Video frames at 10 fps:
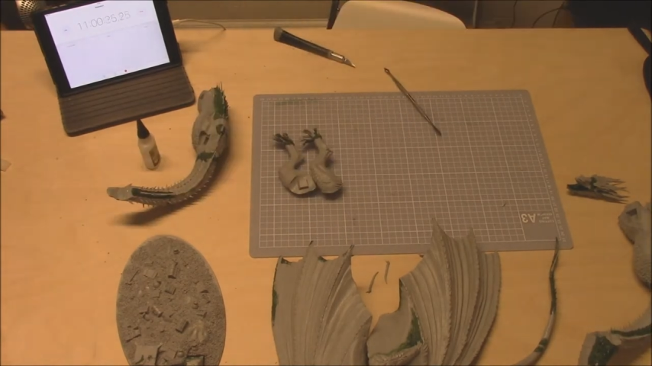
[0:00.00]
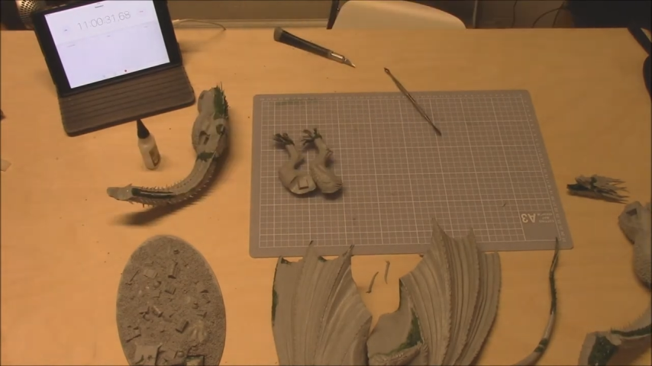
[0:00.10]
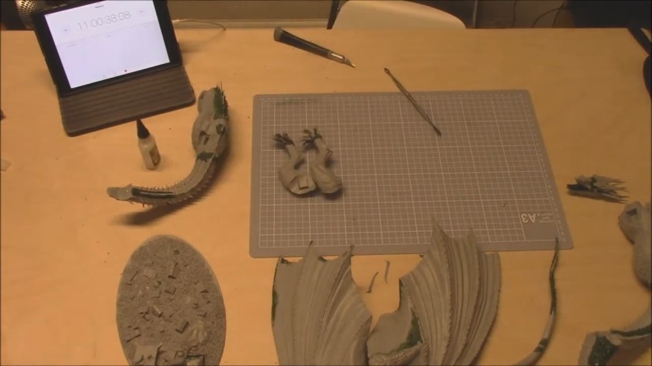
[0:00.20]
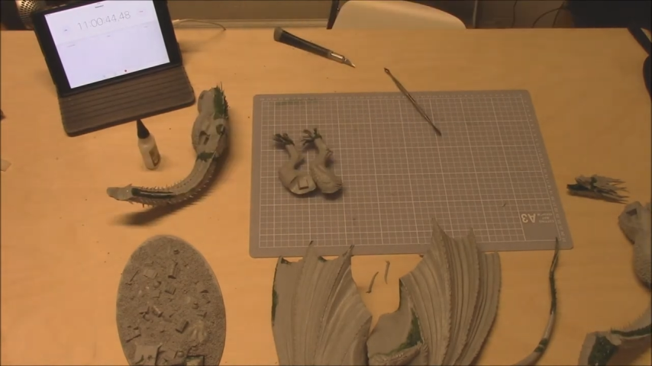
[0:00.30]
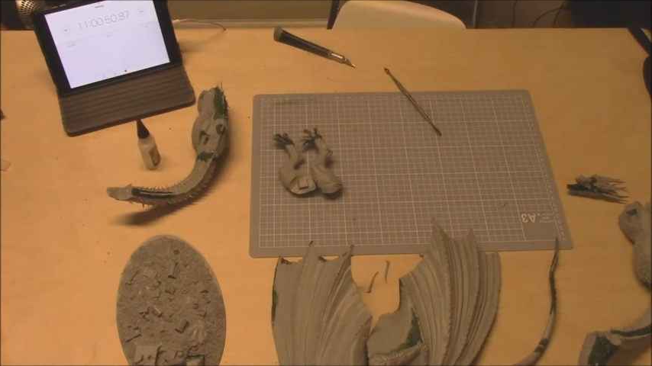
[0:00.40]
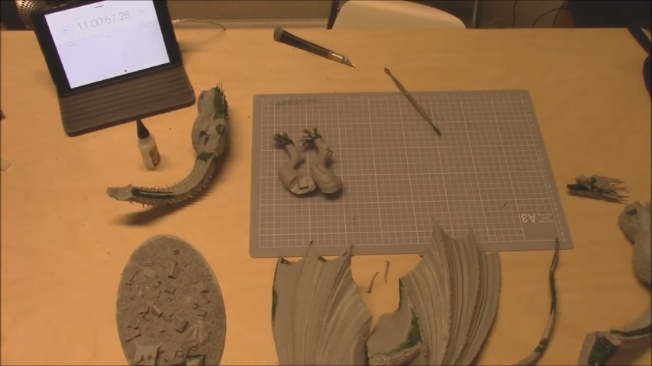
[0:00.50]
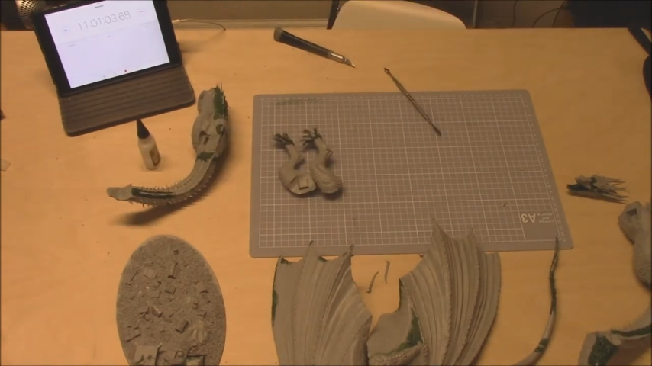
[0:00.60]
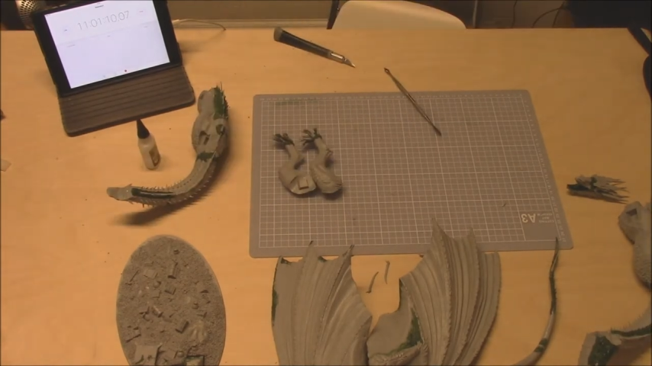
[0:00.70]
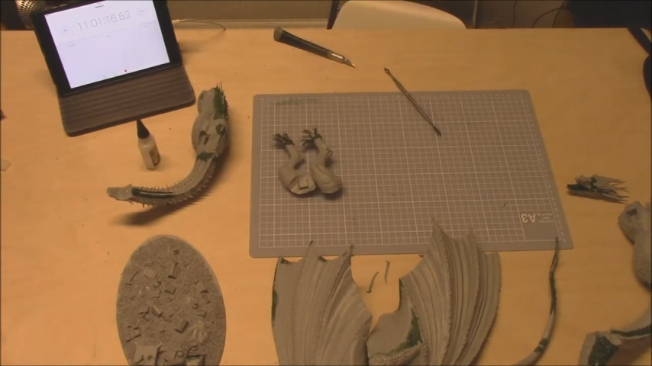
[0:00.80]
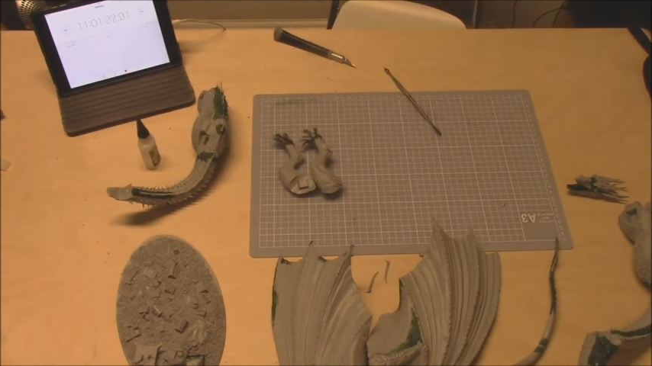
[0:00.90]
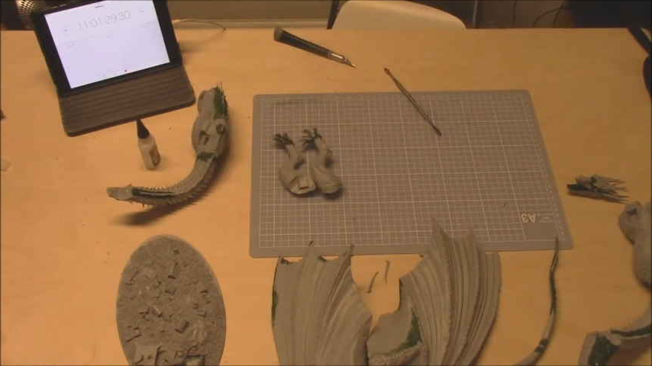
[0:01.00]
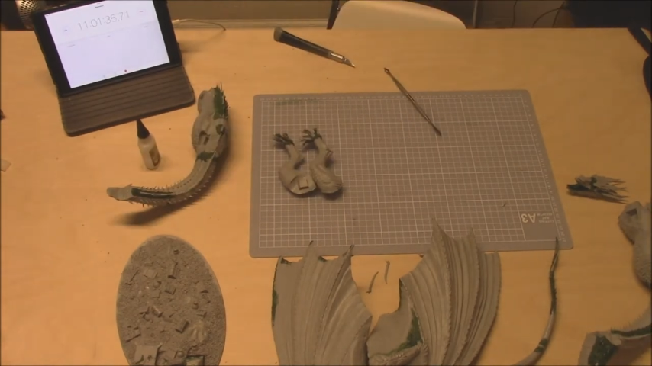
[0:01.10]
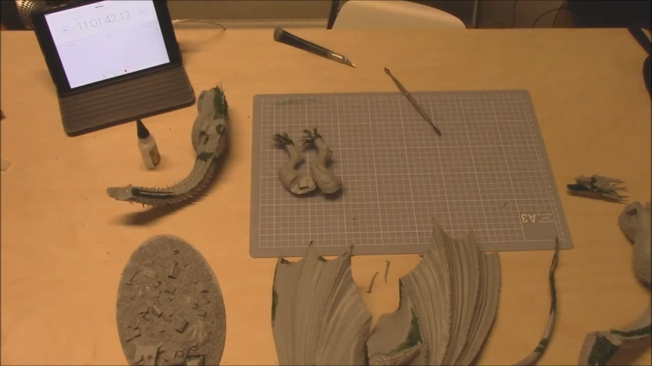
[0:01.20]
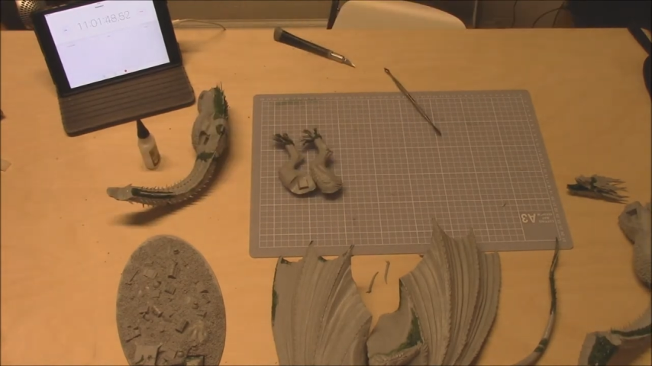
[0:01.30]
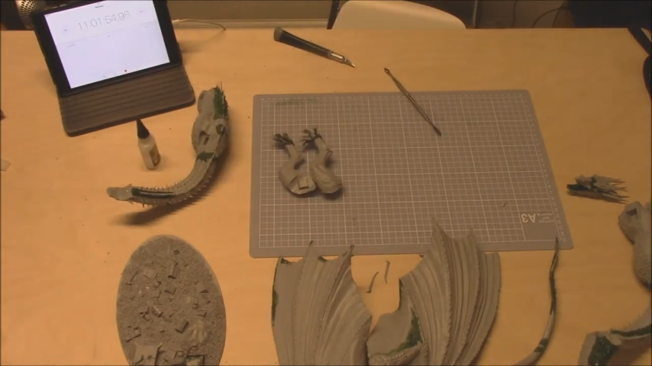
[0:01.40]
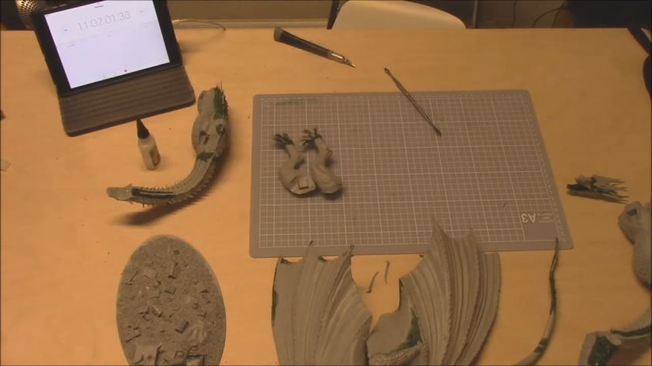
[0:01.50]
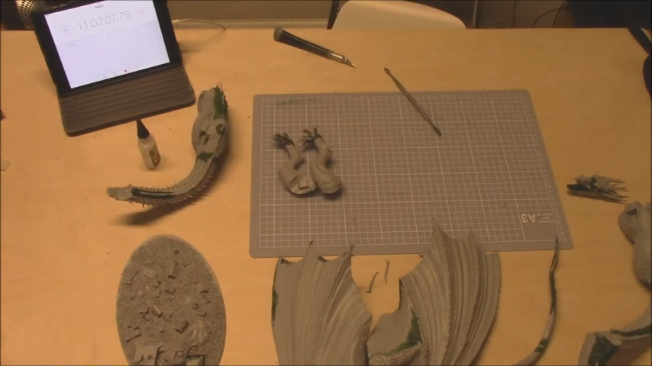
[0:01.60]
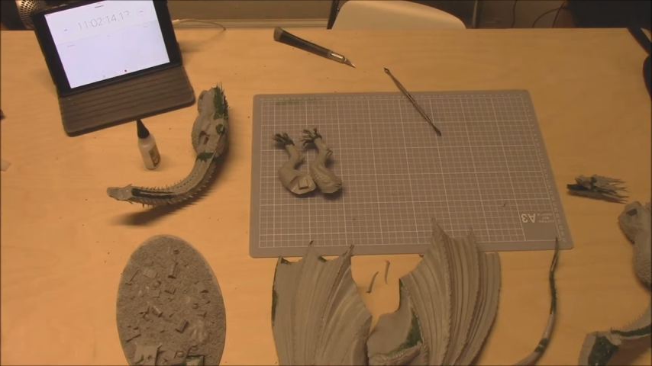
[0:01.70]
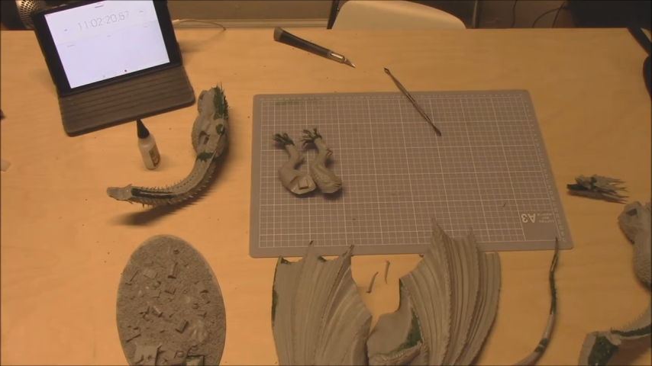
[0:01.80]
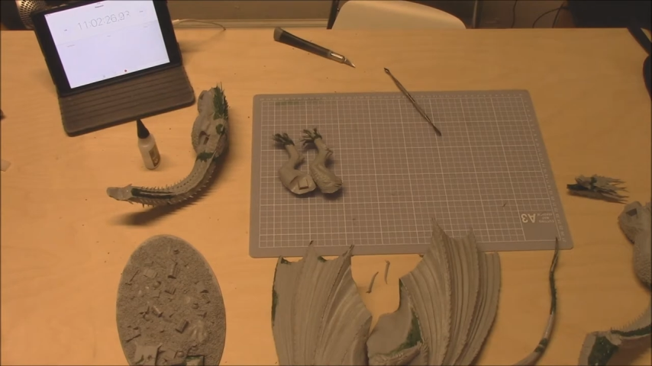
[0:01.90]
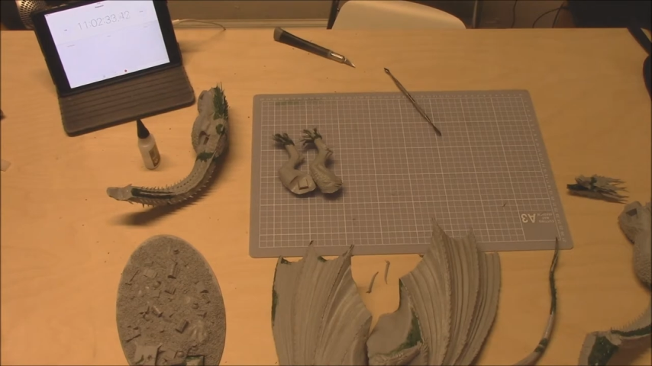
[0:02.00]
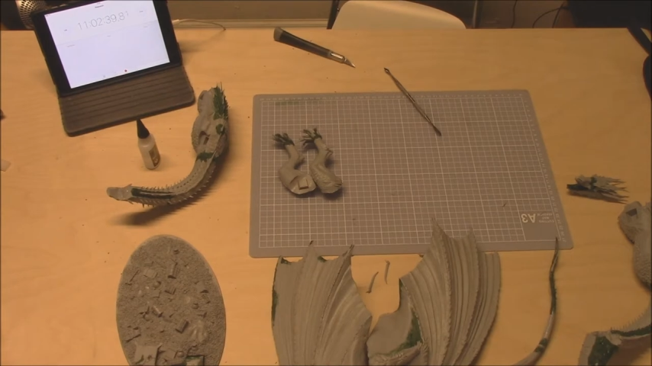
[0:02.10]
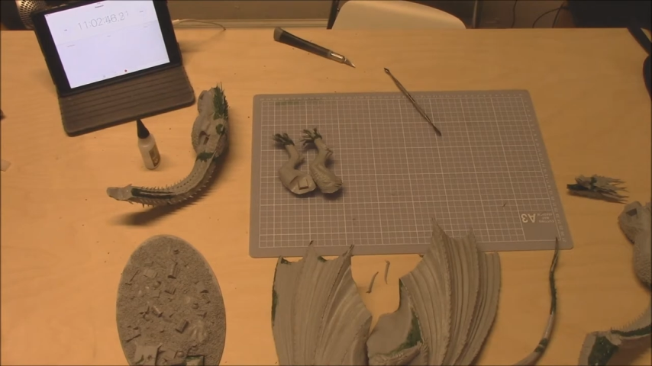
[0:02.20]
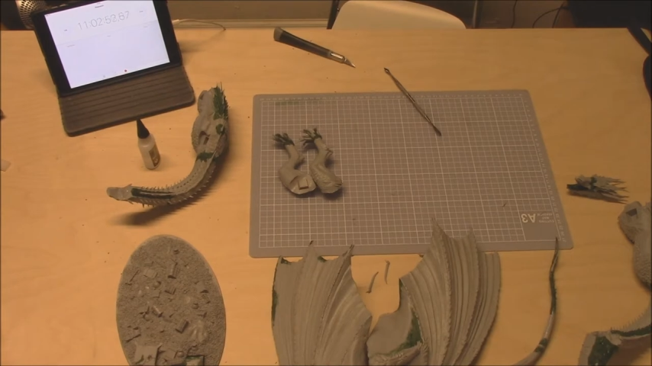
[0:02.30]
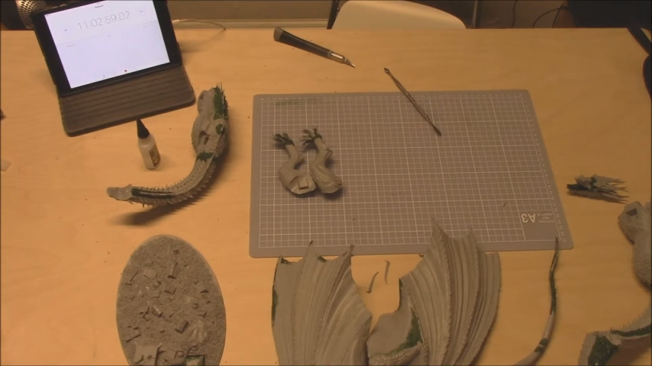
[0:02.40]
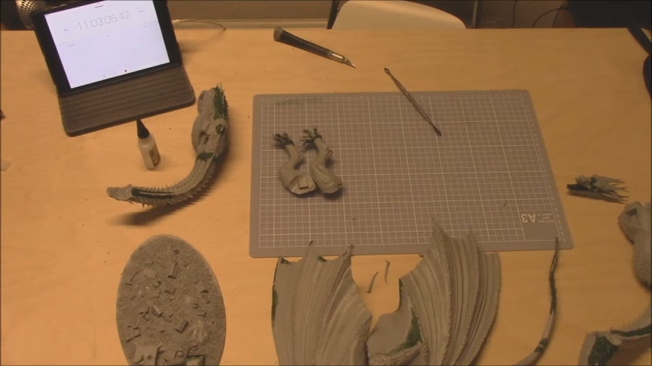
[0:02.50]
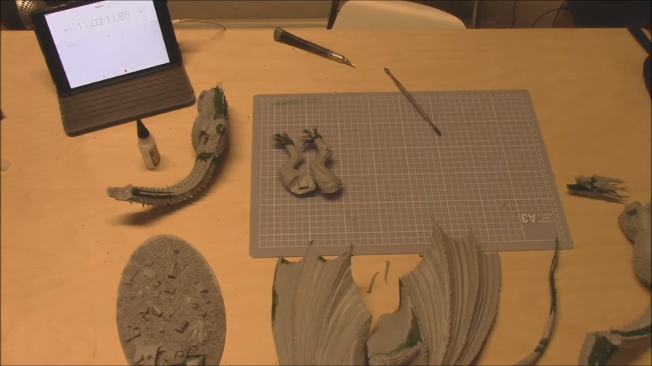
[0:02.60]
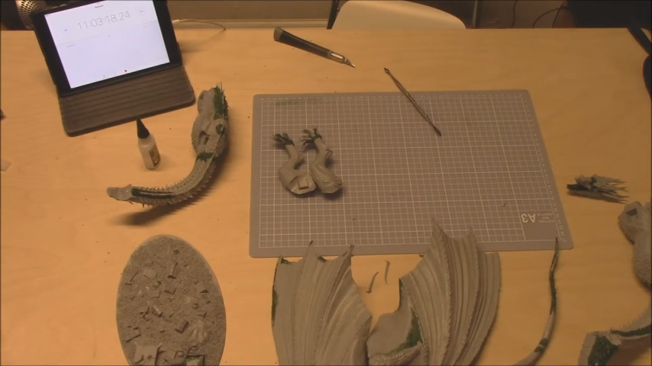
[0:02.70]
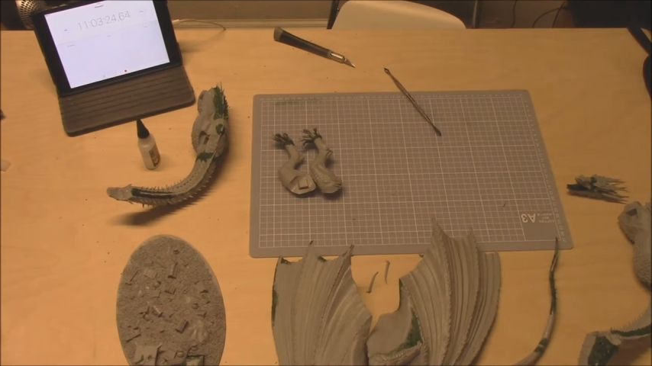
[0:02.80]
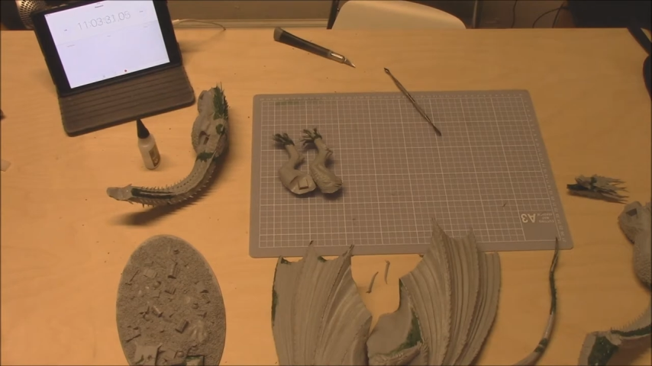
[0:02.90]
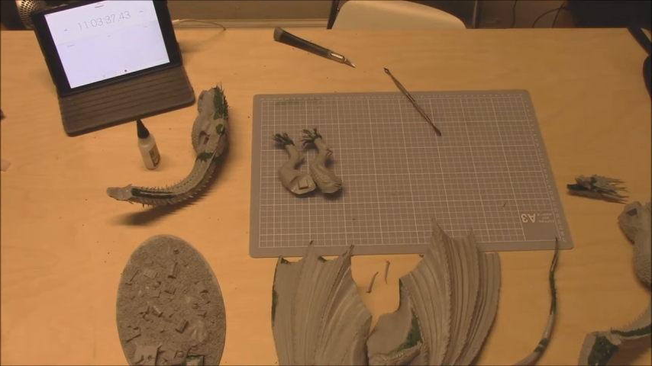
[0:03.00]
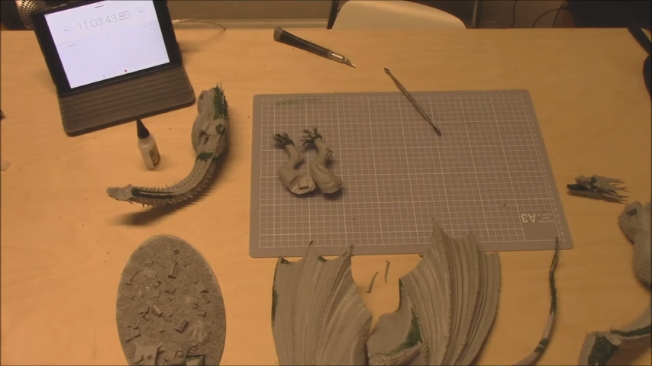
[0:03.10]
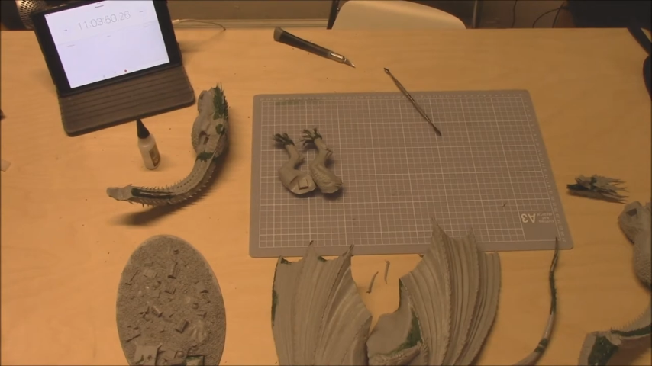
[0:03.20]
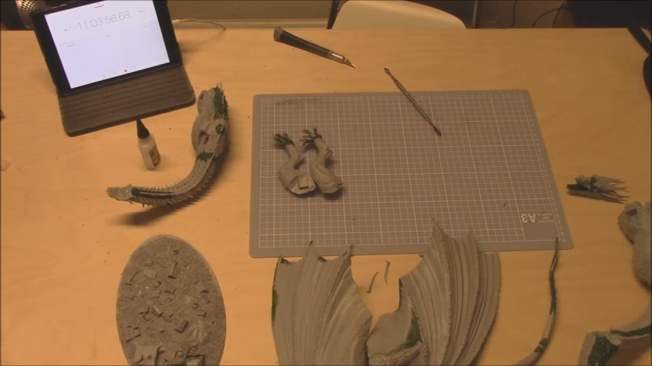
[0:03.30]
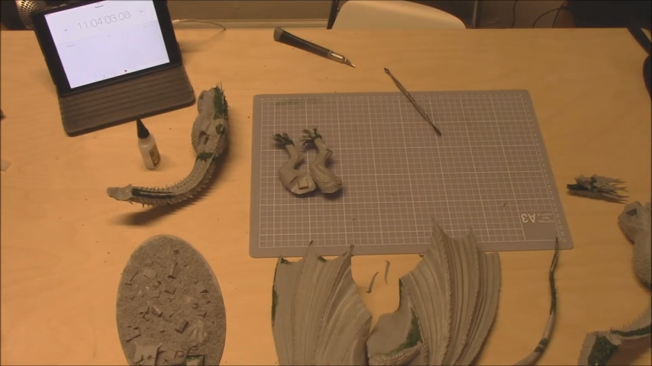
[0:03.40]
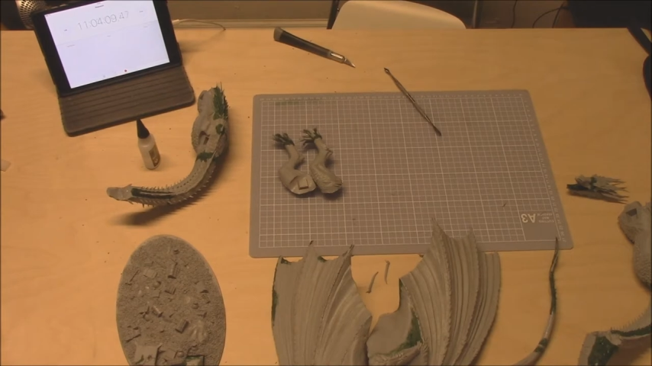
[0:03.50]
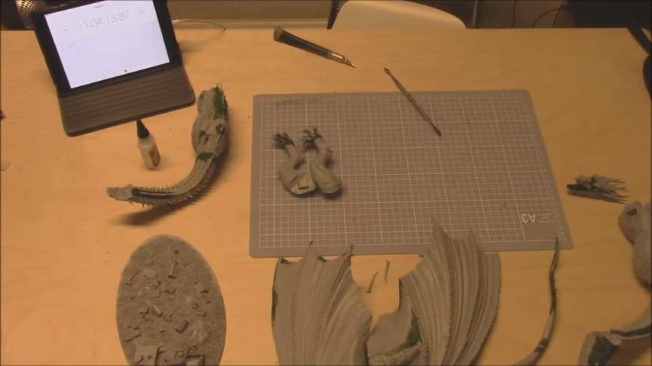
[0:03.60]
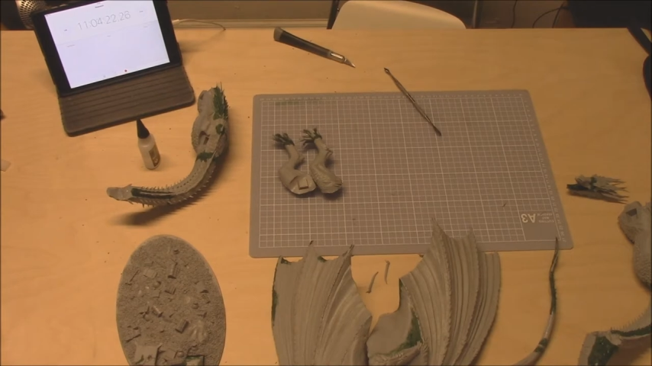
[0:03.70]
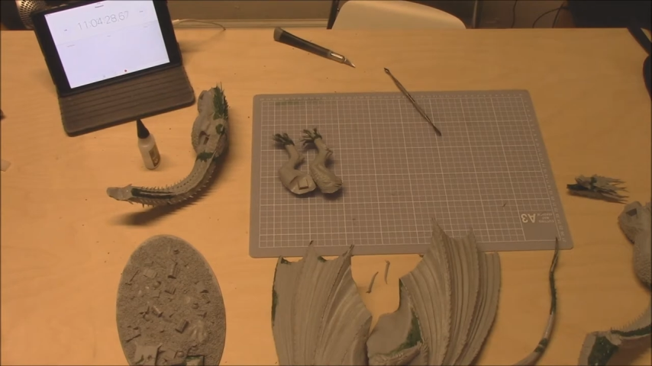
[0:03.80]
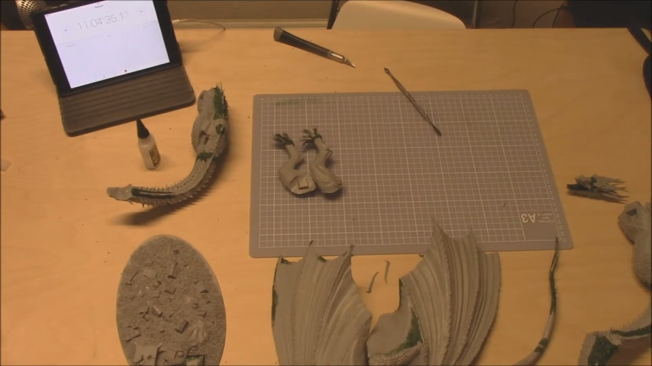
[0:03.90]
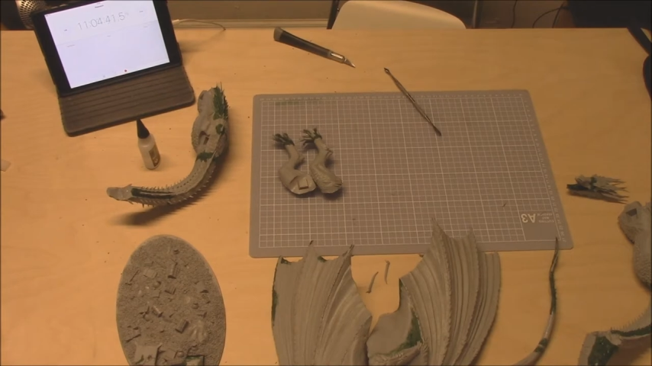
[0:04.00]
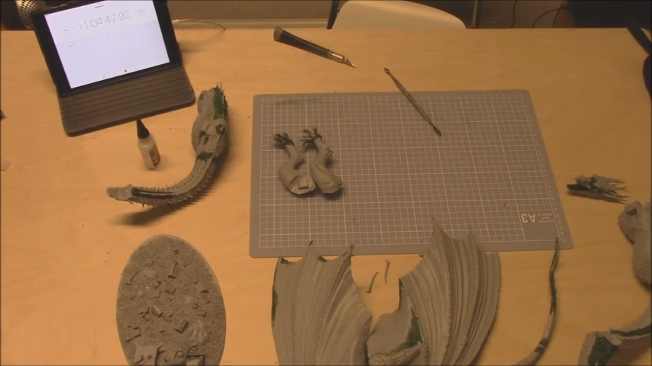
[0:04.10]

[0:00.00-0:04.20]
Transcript: No face is visible, so there are no lips to read.